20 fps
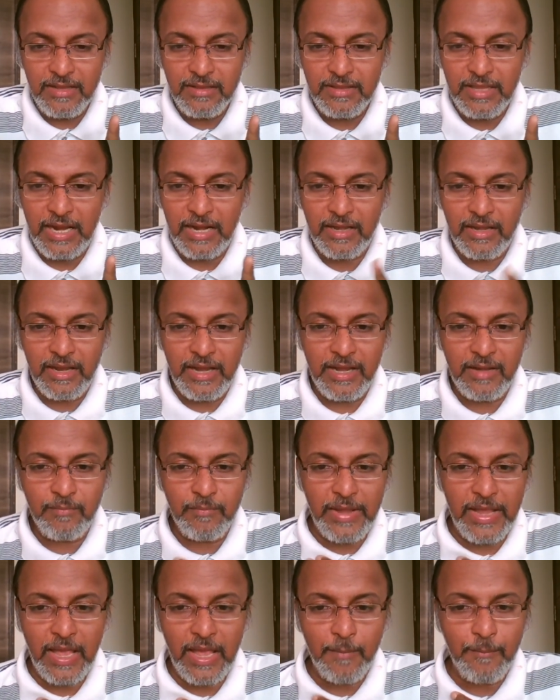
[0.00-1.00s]
that it
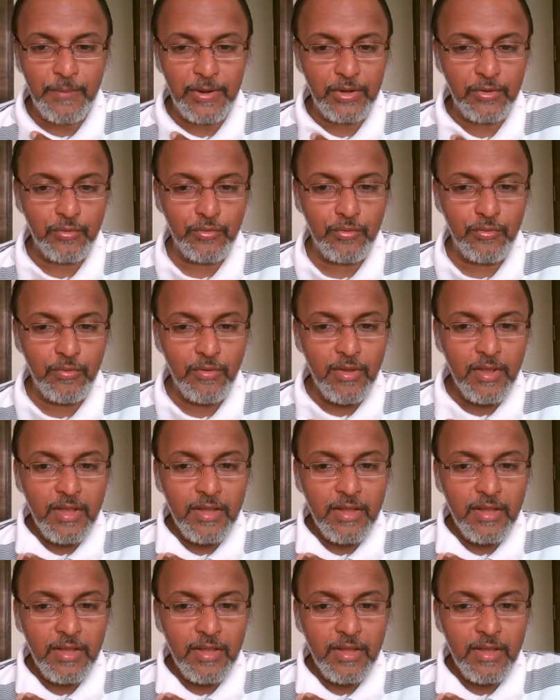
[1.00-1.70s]
may happen to you.